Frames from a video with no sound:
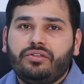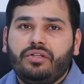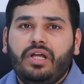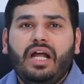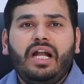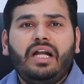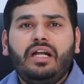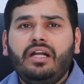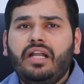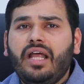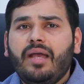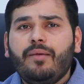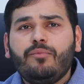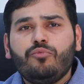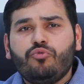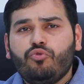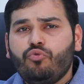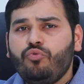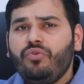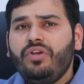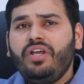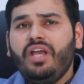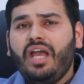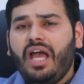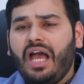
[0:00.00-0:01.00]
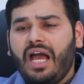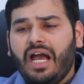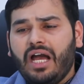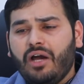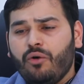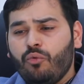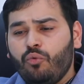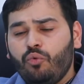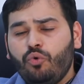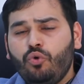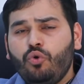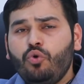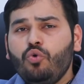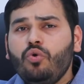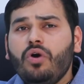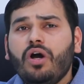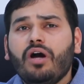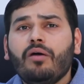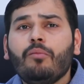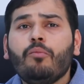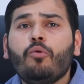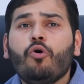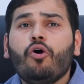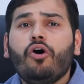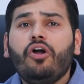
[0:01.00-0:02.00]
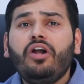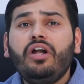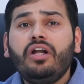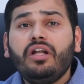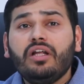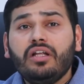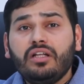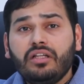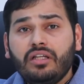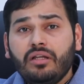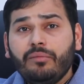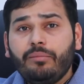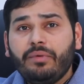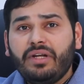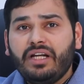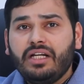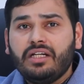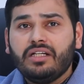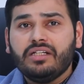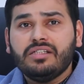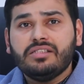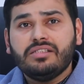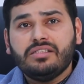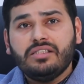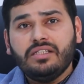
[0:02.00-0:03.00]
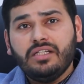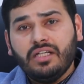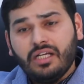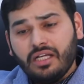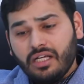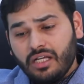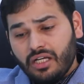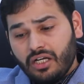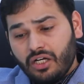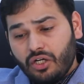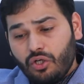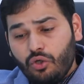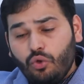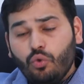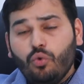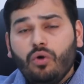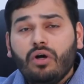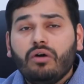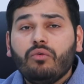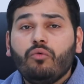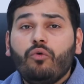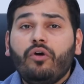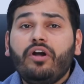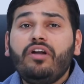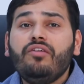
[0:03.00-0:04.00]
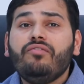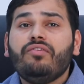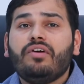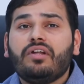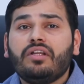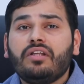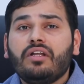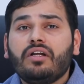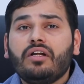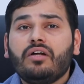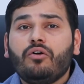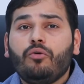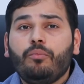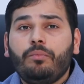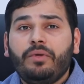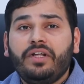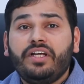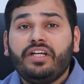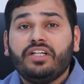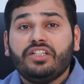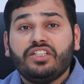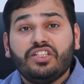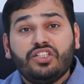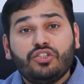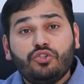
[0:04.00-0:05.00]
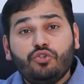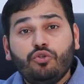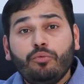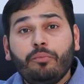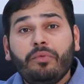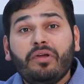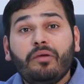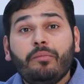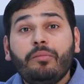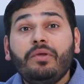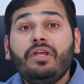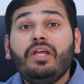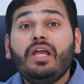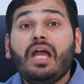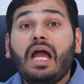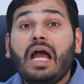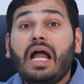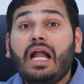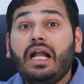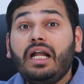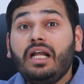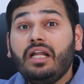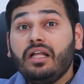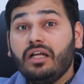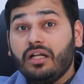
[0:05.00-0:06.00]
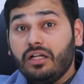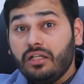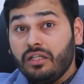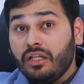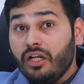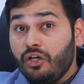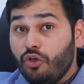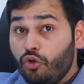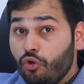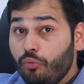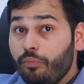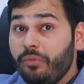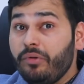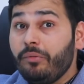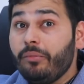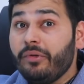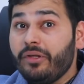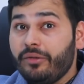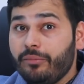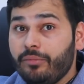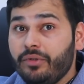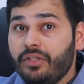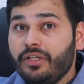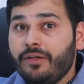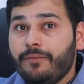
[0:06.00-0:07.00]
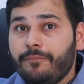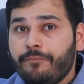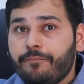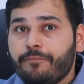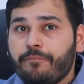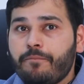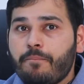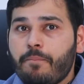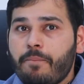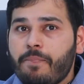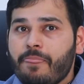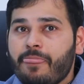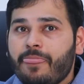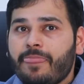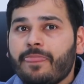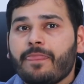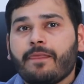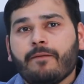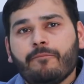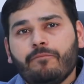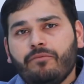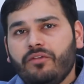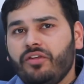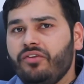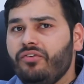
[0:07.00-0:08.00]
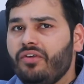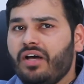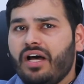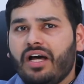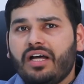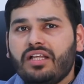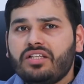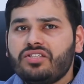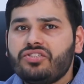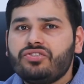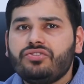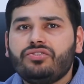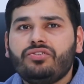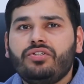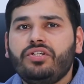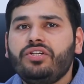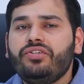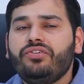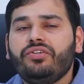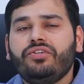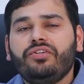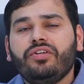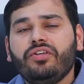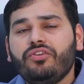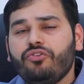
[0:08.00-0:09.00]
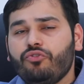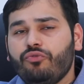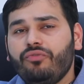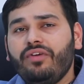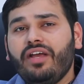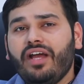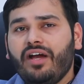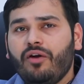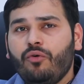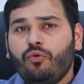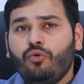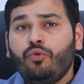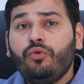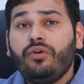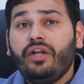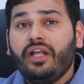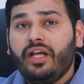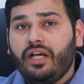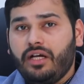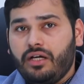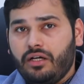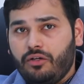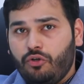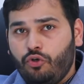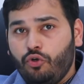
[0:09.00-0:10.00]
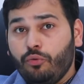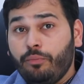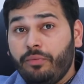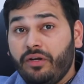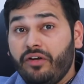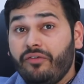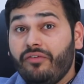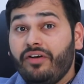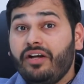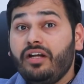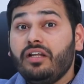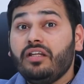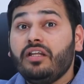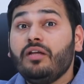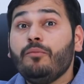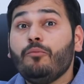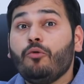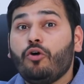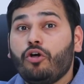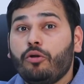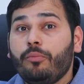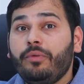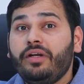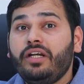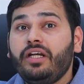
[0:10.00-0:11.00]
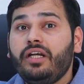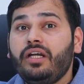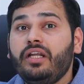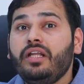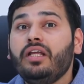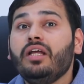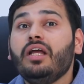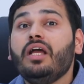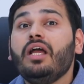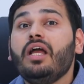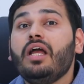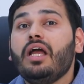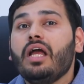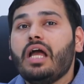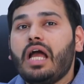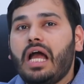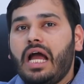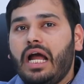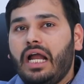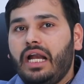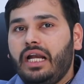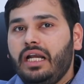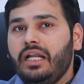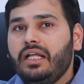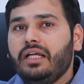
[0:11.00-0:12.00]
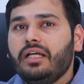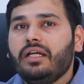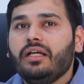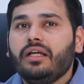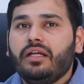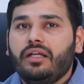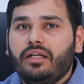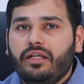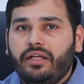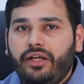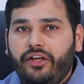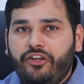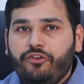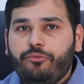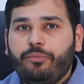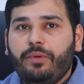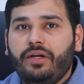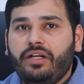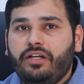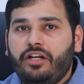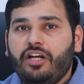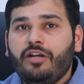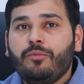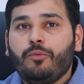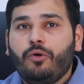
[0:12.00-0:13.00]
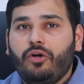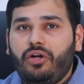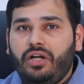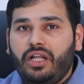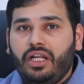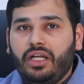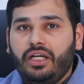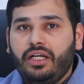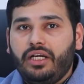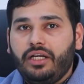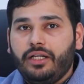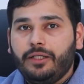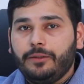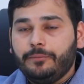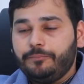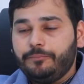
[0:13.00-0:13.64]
At times we have to abort the pregnancy to avoid further complications to baby and the to-be baby. These harsh decisions we have to take to prevent the morbidity and expected mortality.